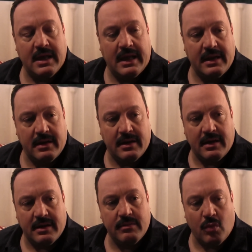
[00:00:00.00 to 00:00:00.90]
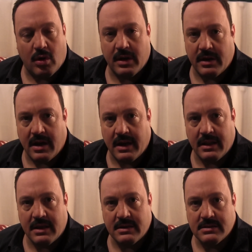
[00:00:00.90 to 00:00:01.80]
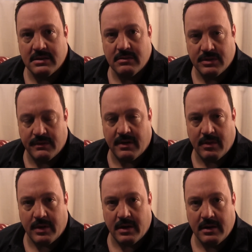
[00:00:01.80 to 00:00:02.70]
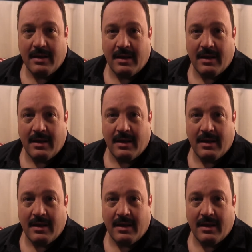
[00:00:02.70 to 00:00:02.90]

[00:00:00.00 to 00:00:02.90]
and uh, walking on the hind legs was very weird,